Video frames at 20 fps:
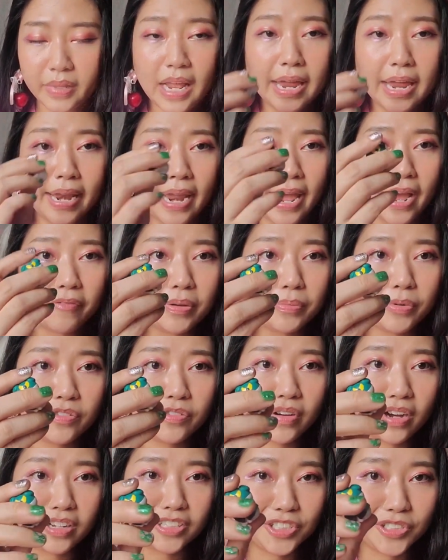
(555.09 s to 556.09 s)
Now we move
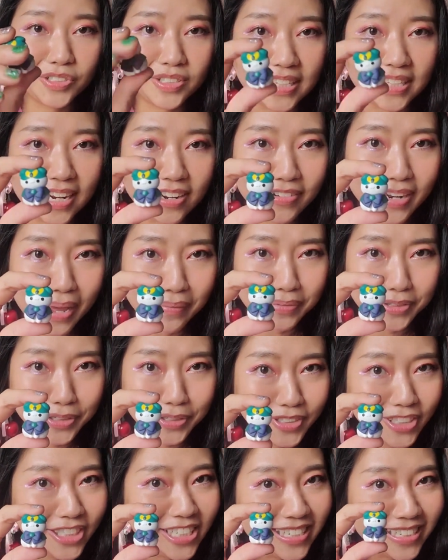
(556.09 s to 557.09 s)
on to Sailor
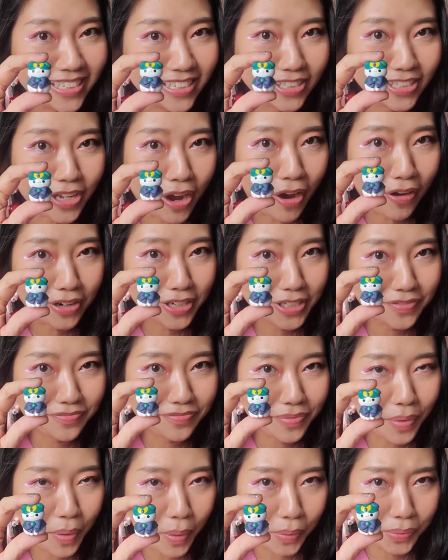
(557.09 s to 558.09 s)
Neptune. She's a Scottish
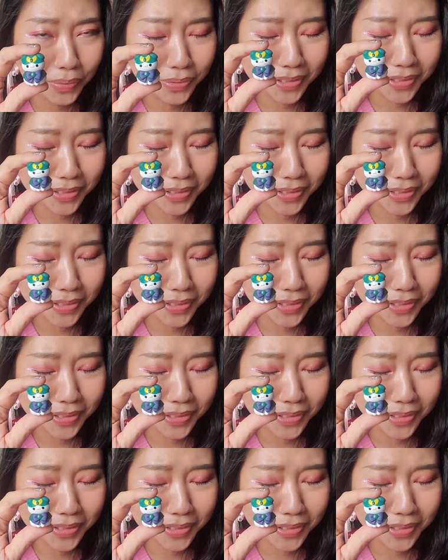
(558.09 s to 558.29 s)
fold.